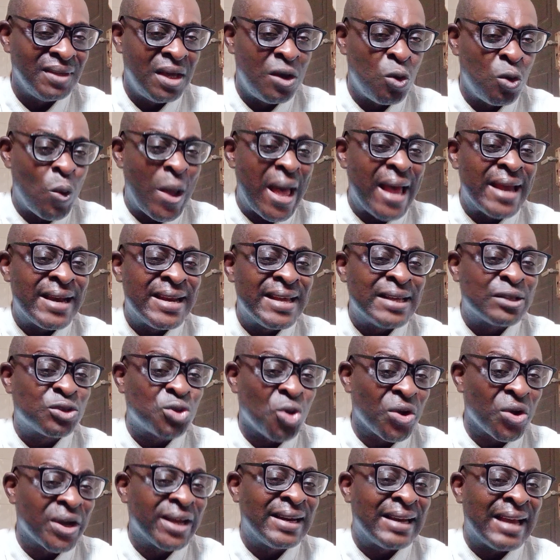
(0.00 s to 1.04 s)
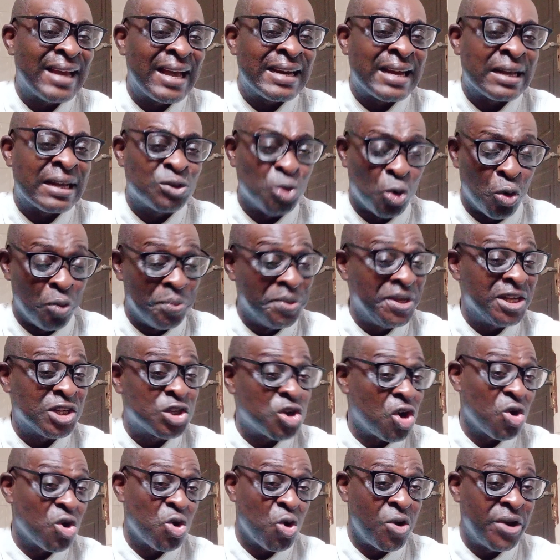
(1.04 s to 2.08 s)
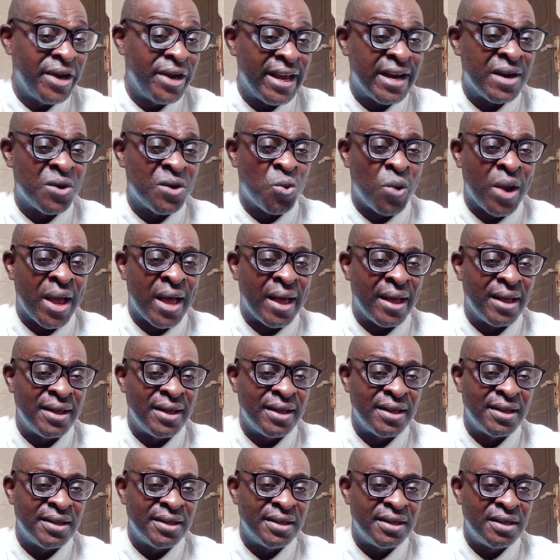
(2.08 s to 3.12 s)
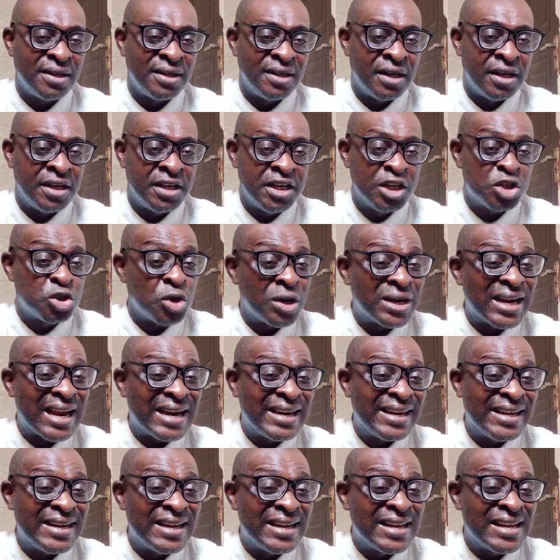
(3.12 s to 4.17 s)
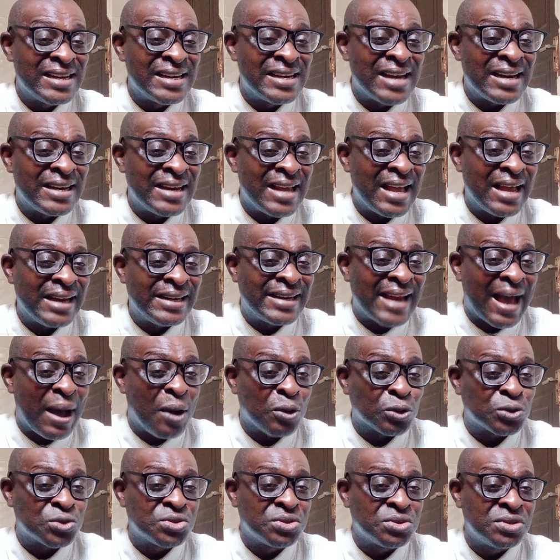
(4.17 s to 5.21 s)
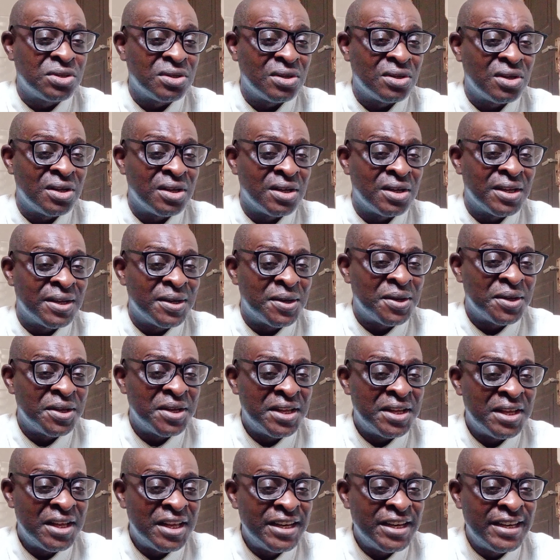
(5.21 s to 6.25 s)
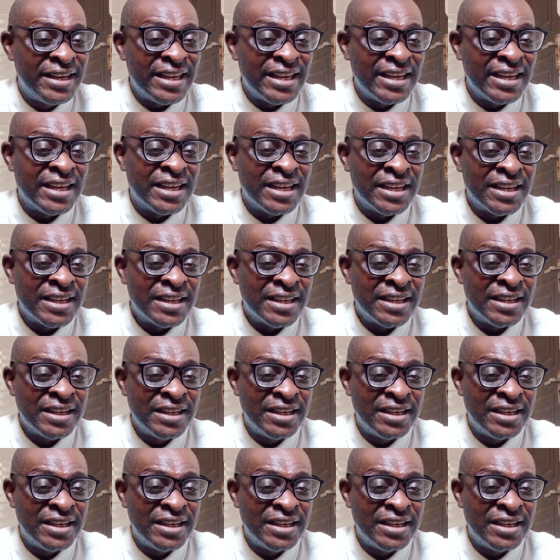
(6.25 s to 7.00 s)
Why are they talking like that? Obi is not going anywhere. It's not that they doubt the